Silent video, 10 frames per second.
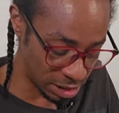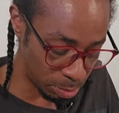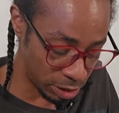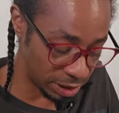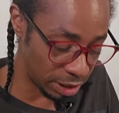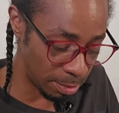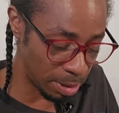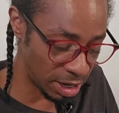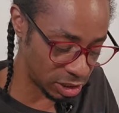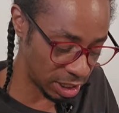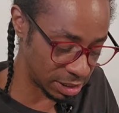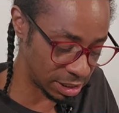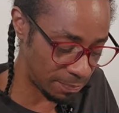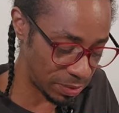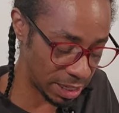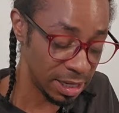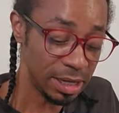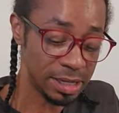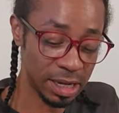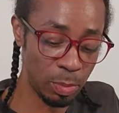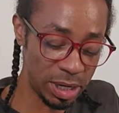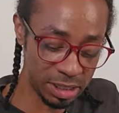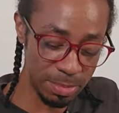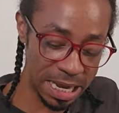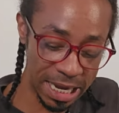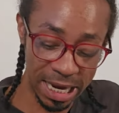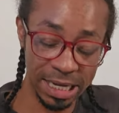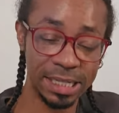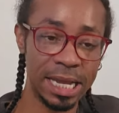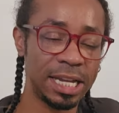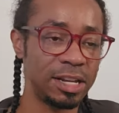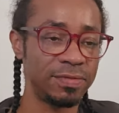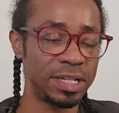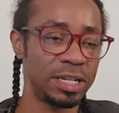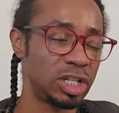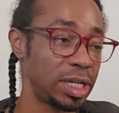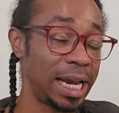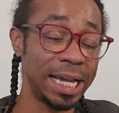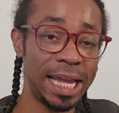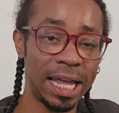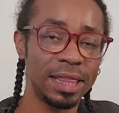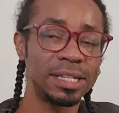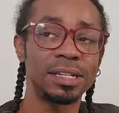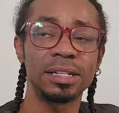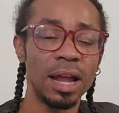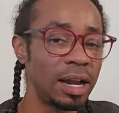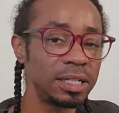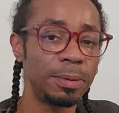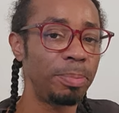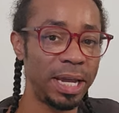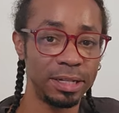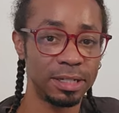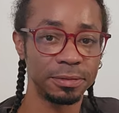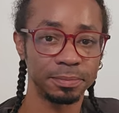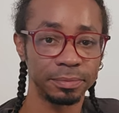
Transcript: is putting the kibosh on something. Someone is making an executive decision. And again, this is not a debate.